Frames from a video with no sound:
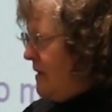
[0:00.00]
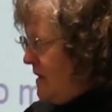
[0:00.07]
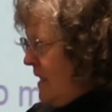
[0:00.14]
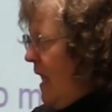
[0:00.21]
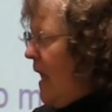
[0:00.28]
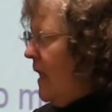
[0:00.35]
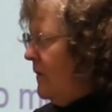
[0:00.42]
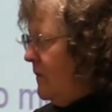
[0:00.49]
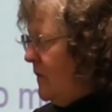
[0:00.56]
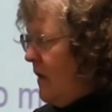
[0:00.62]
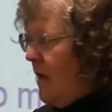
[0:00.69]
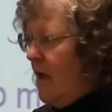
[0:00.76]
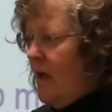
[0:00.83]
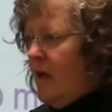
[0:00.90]

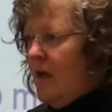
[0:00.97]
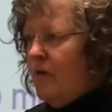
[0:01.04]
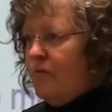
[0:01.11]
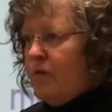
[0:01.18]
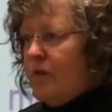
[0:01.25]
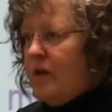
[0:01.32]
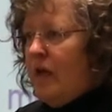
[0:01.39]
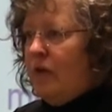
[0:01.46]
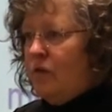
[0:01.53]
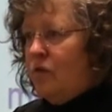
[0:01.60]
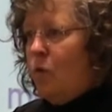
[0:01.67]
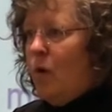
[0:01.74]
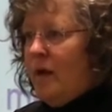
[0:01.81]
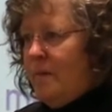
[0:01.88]
task for the
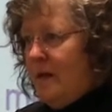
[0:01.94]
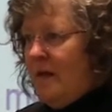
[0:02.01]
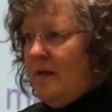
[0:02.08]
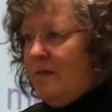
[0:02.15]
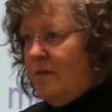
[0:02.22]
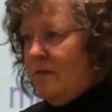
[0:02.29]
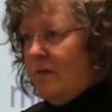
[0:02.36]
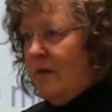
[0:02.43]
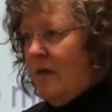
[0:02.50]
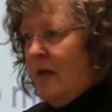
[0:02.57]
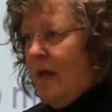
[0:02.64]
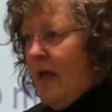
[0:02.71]
next 20 minutes